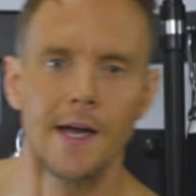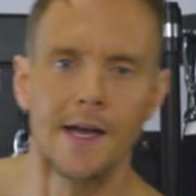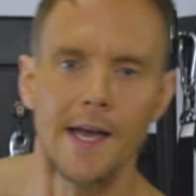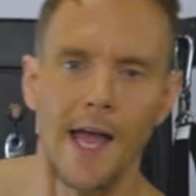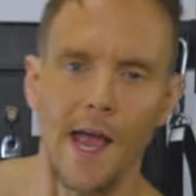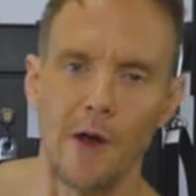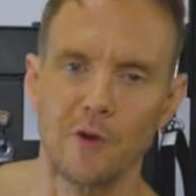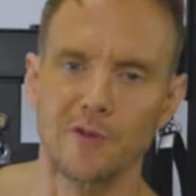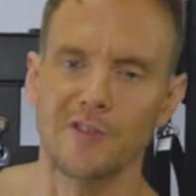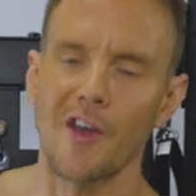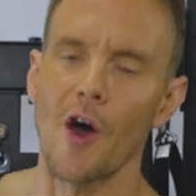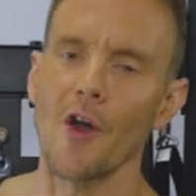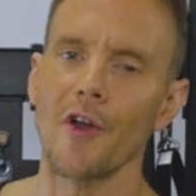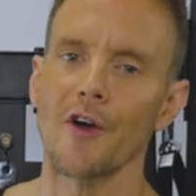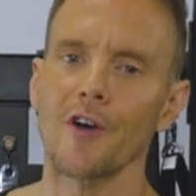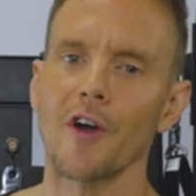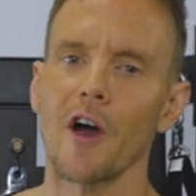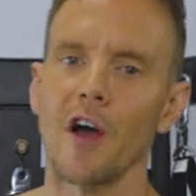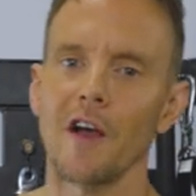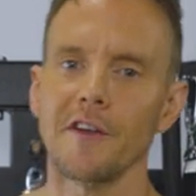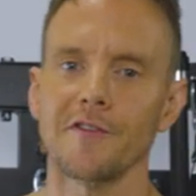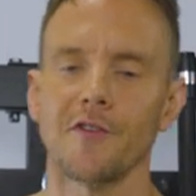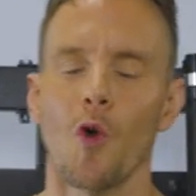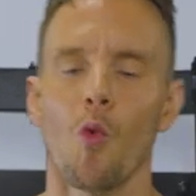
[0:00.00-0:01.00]
Hey, what's going on,
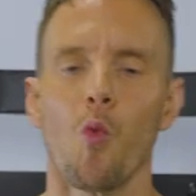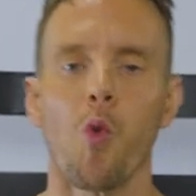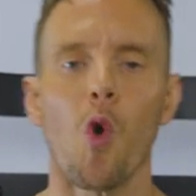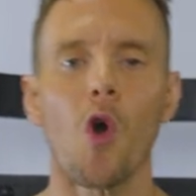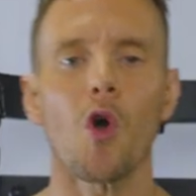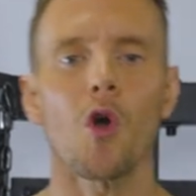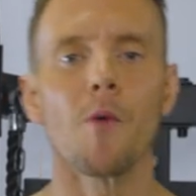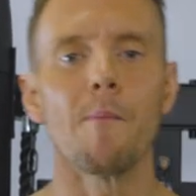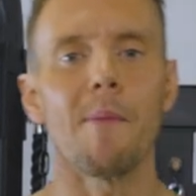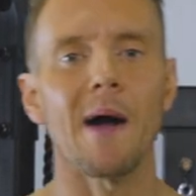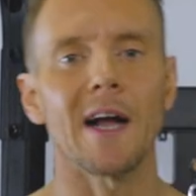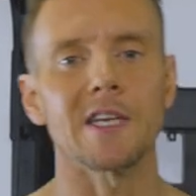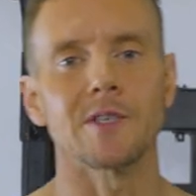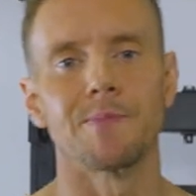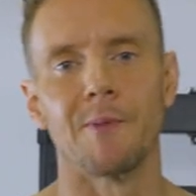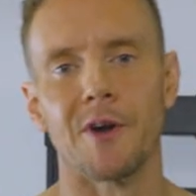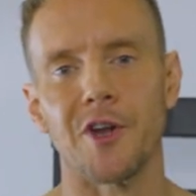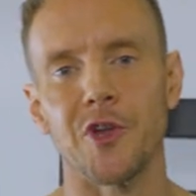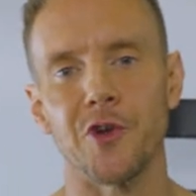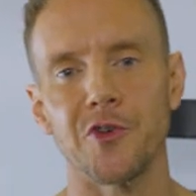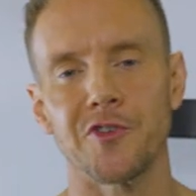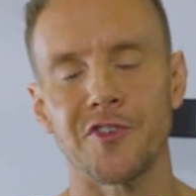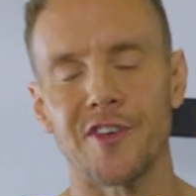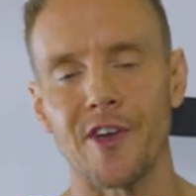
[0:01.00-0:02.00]
guys? Welcome back to my
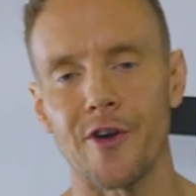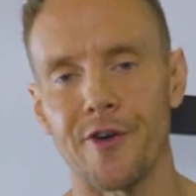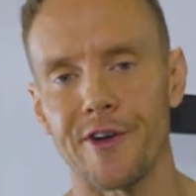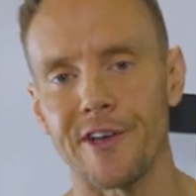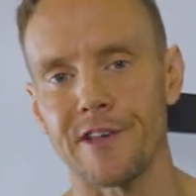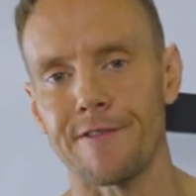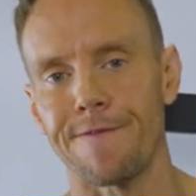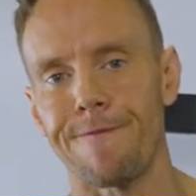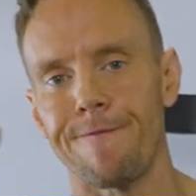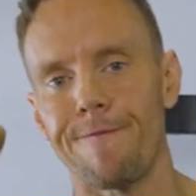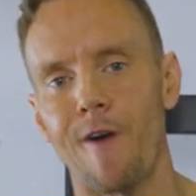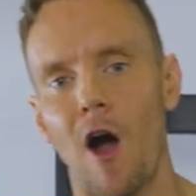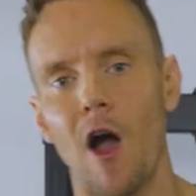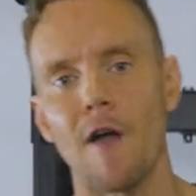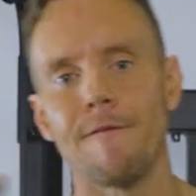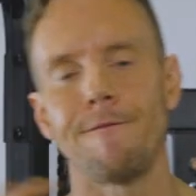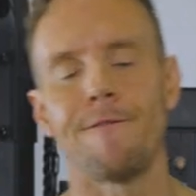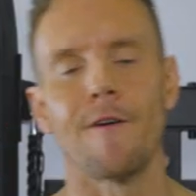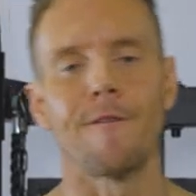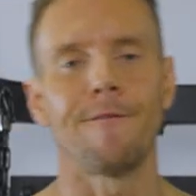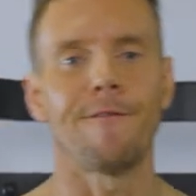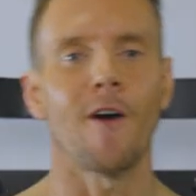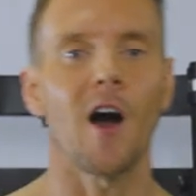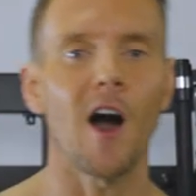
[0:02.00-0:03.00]
new series, Five
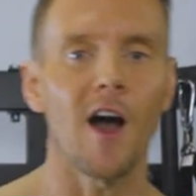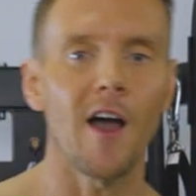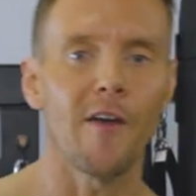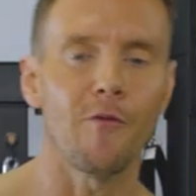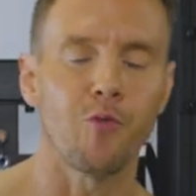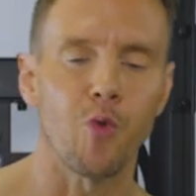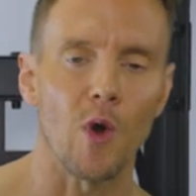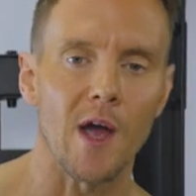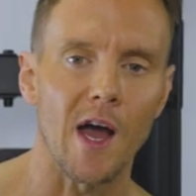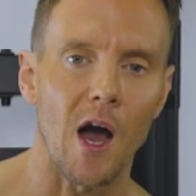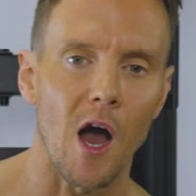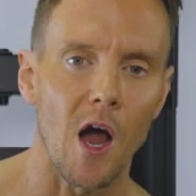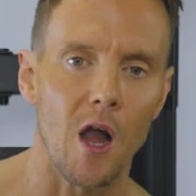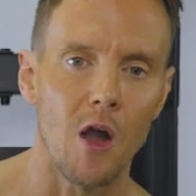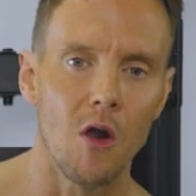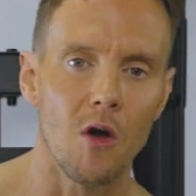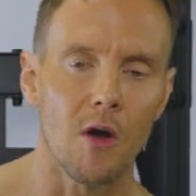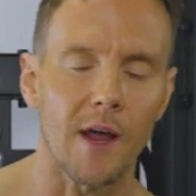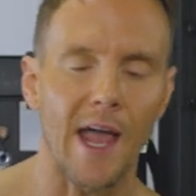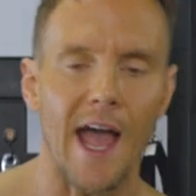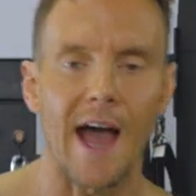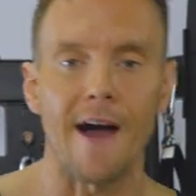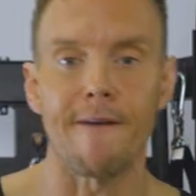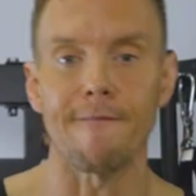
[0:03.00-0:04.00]
for Five, where I
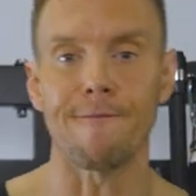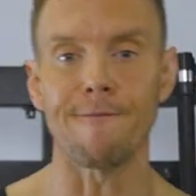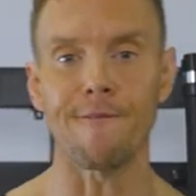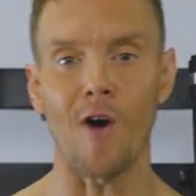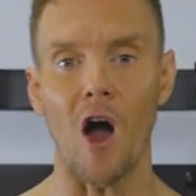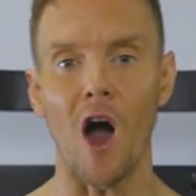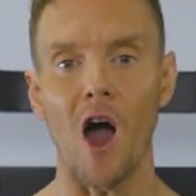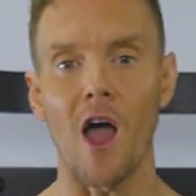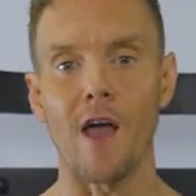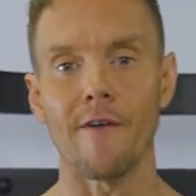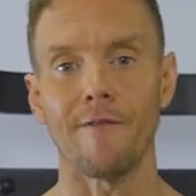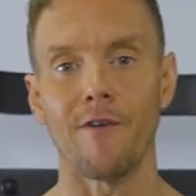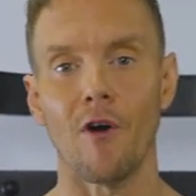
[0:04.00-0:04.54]
look at five